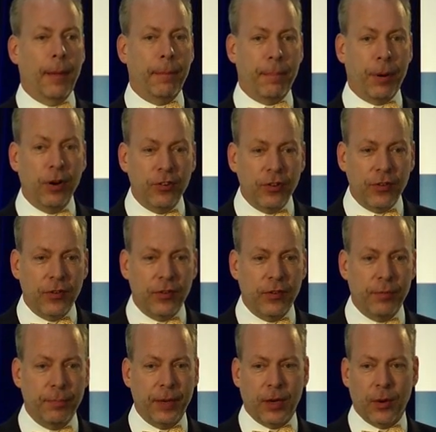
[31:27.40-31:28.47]
purchases
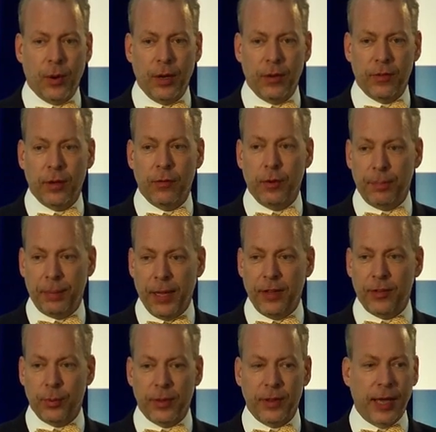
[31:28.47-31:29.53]
of Bitcoins and
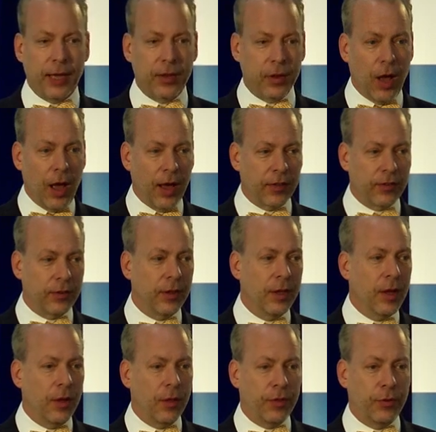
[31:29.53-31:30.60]
replace what they had lost
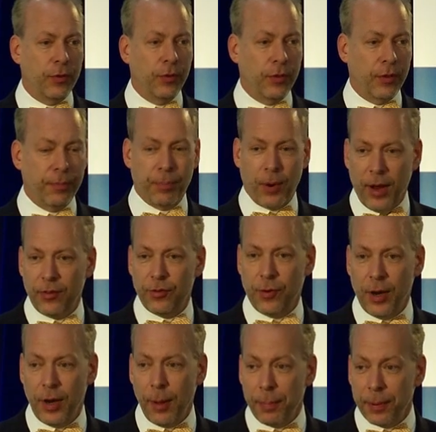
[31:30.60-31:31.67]
through the price
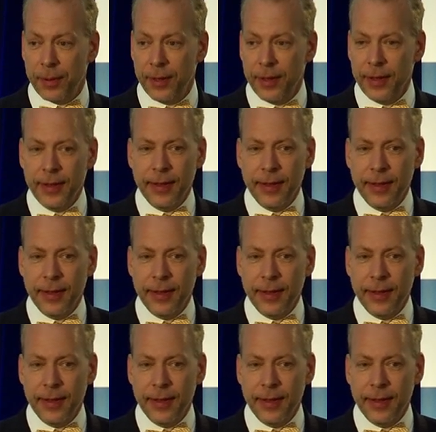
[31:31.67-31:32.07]
run-up.